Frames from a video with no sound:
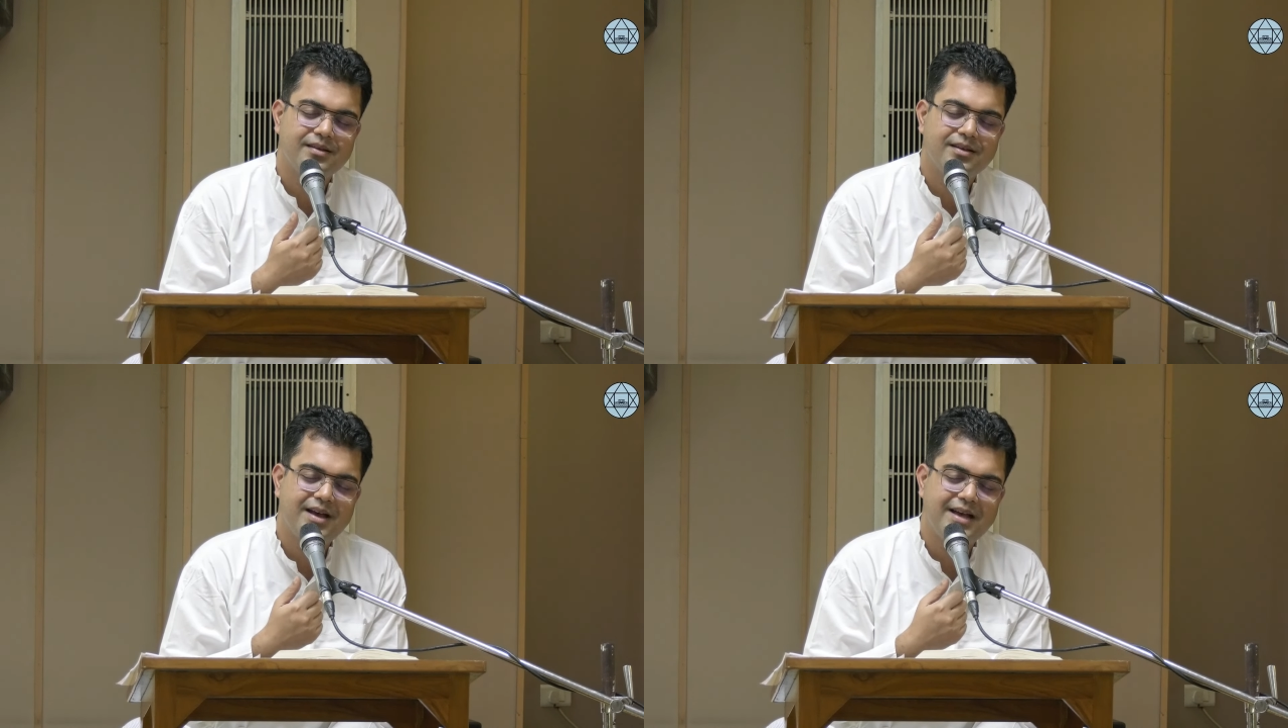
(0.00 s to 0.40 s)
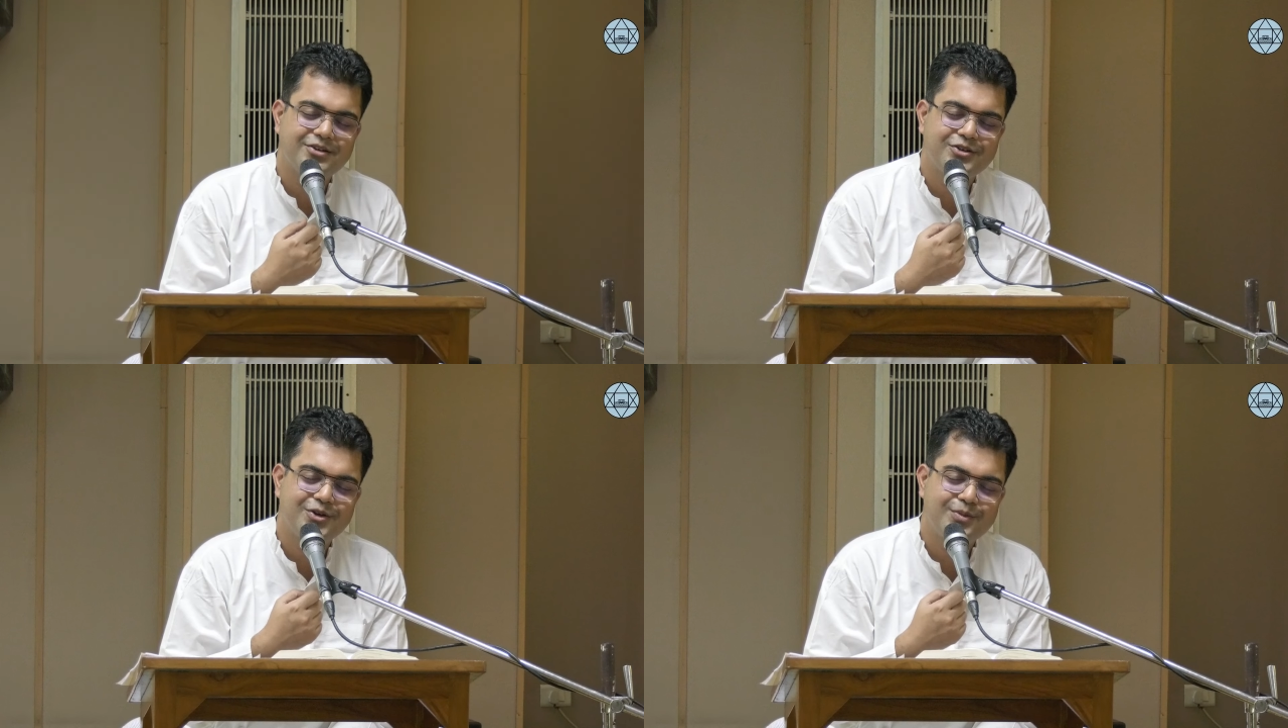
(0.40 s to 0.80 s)
And
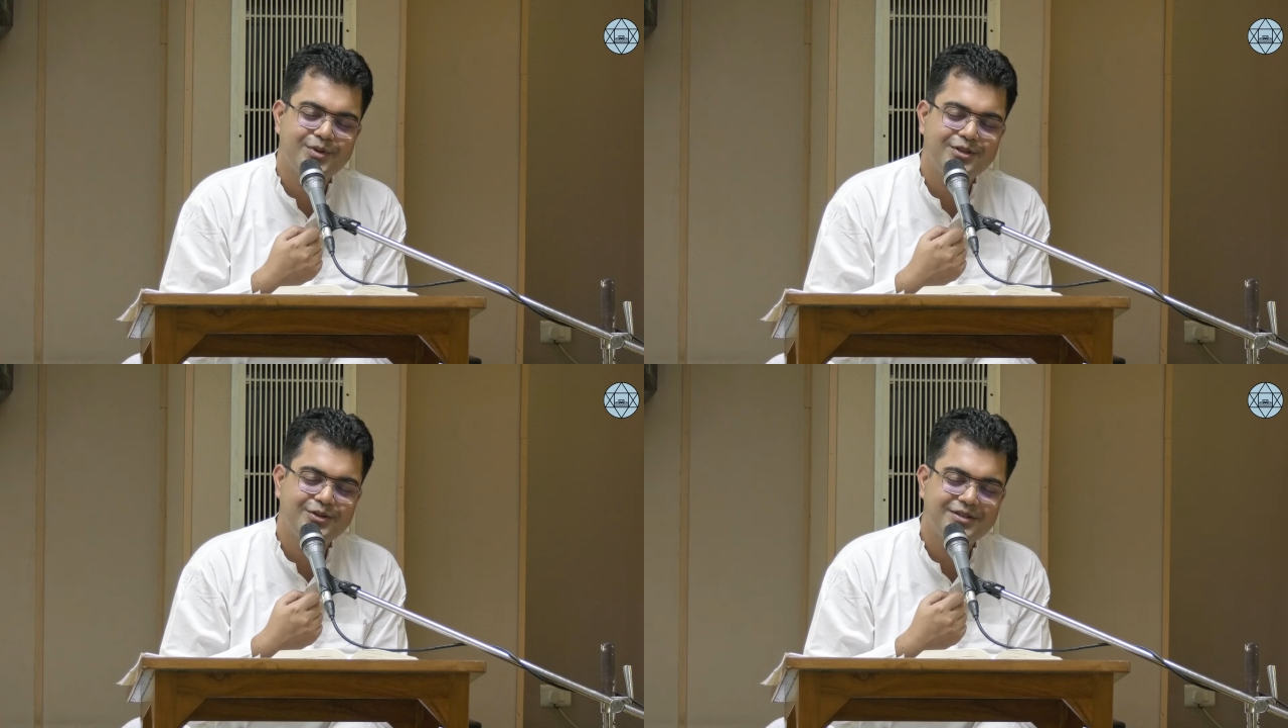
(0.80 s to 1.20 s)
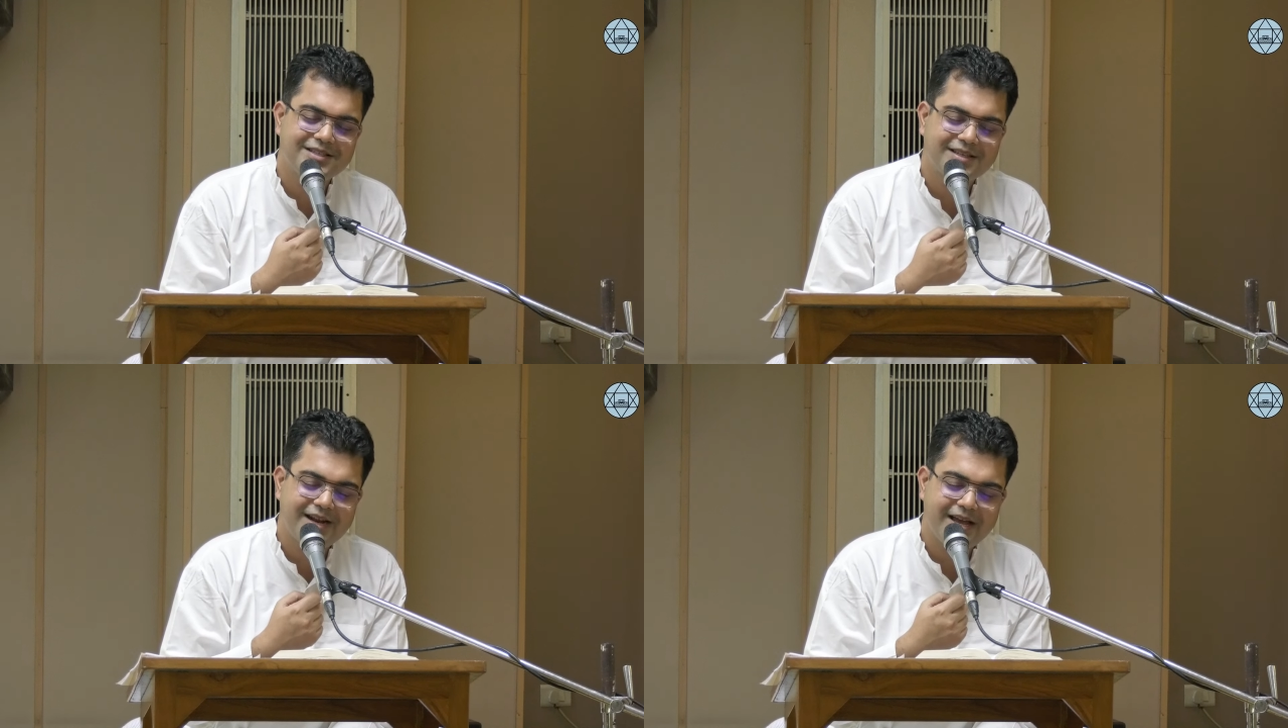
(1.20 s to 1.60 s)
Sri Aurobindo
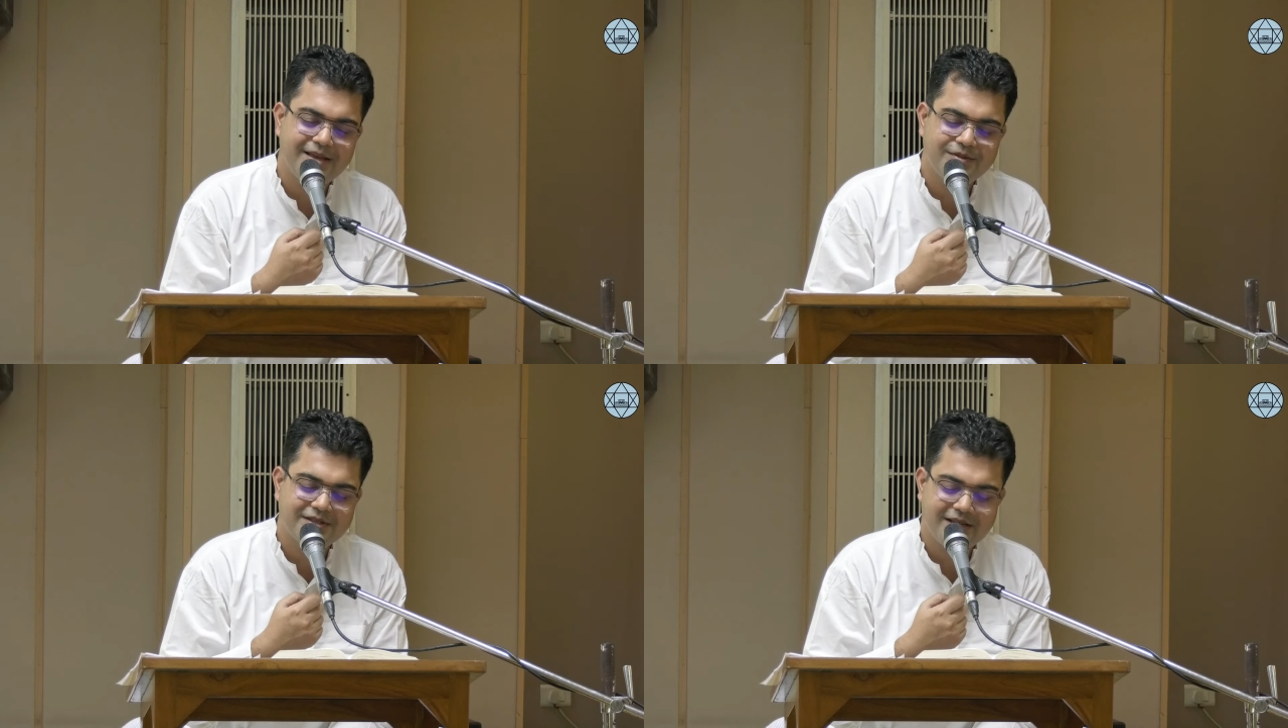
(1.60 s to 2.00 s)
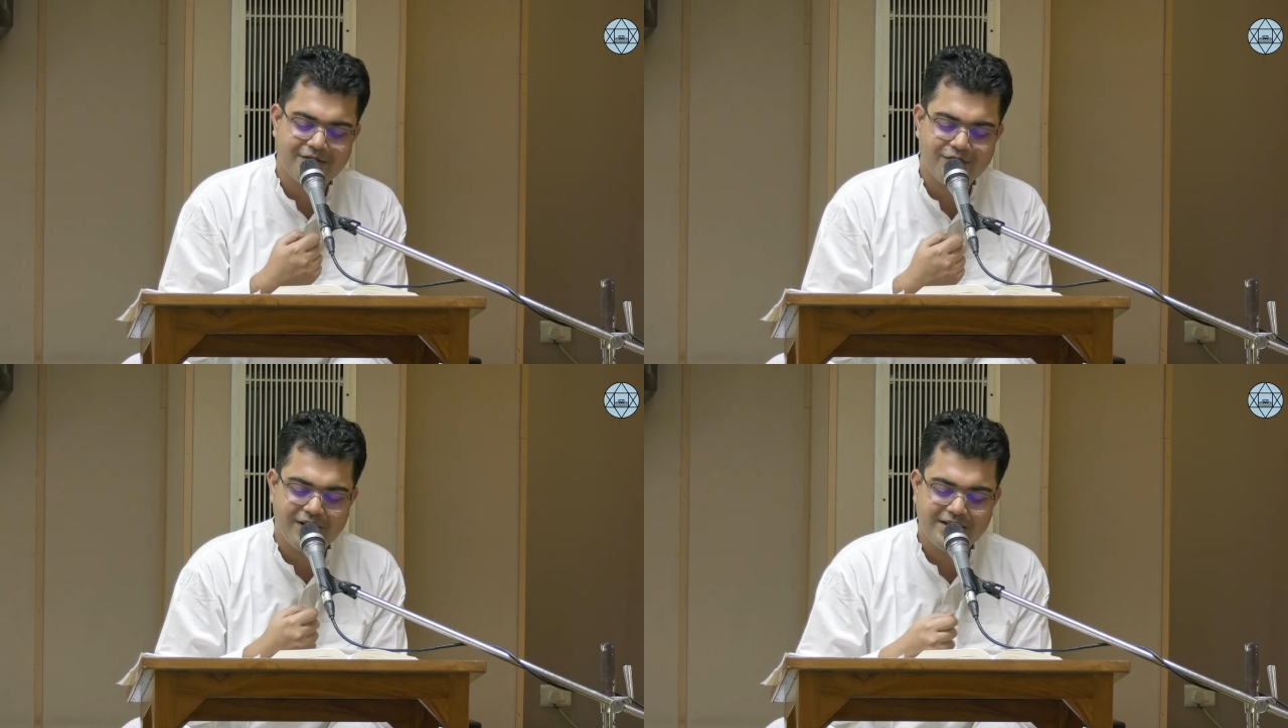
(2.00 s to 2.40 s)
describes
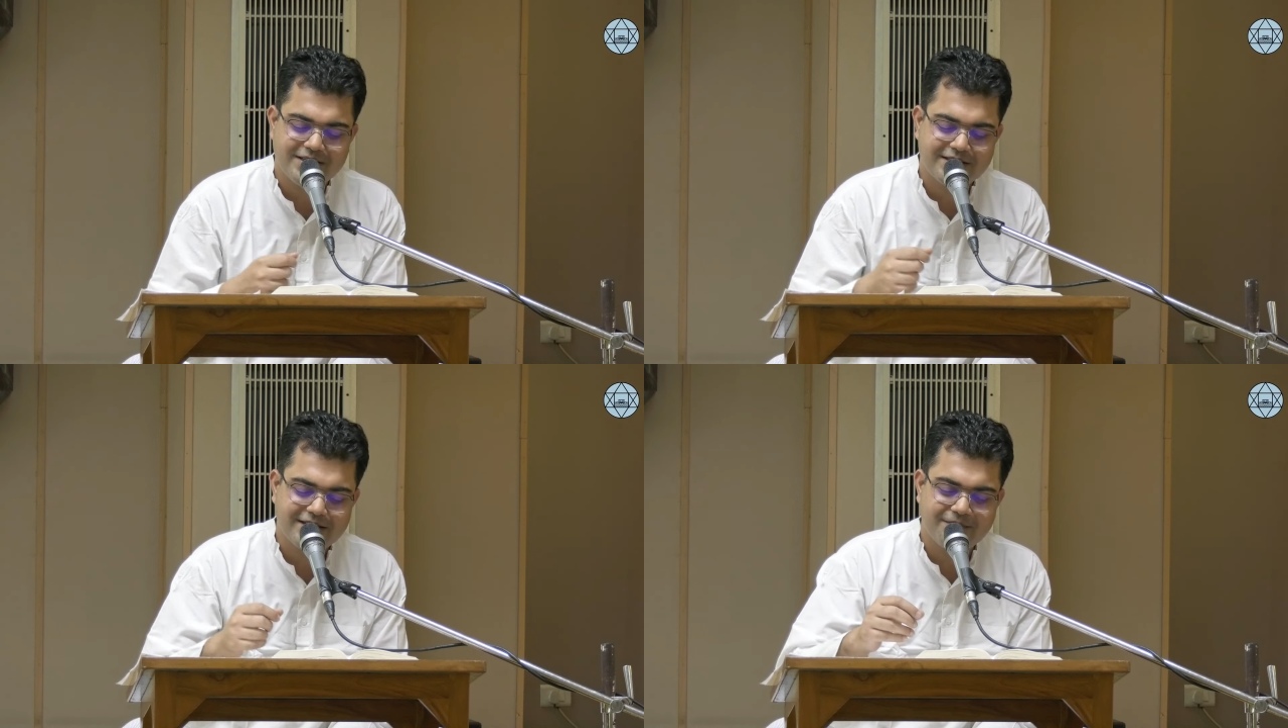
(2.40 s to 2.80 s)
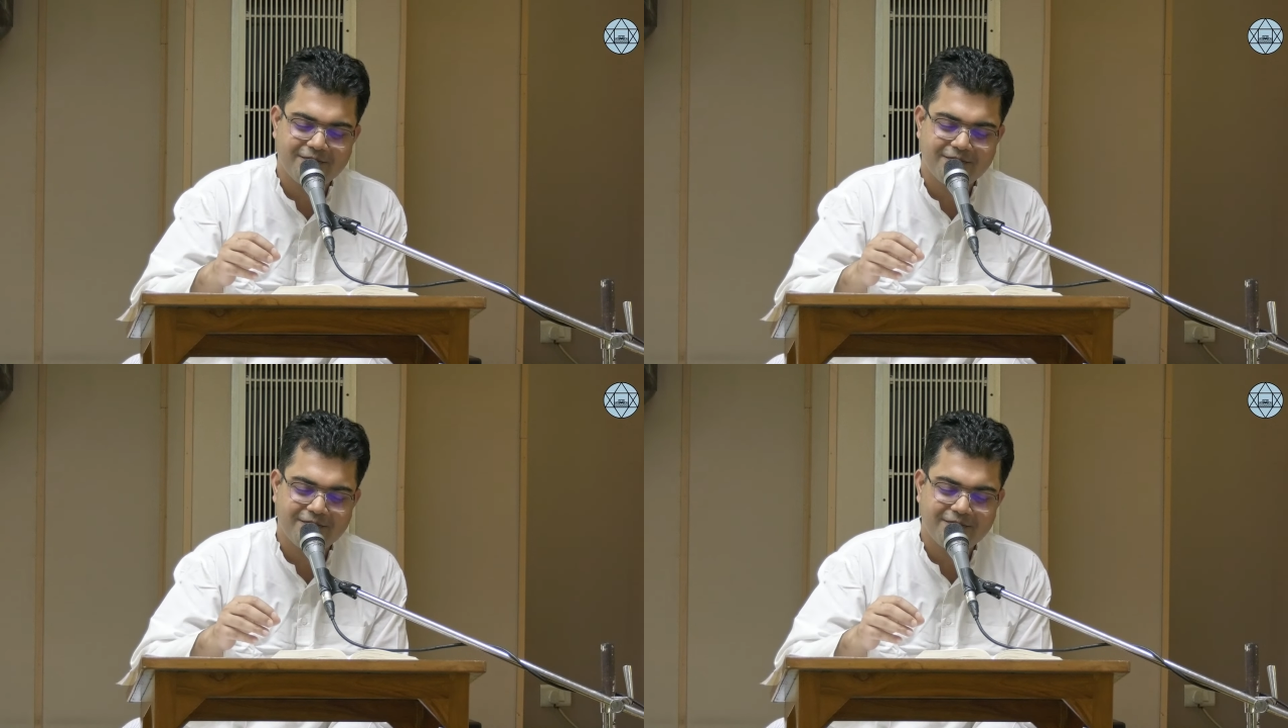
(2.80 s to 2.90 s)
that one step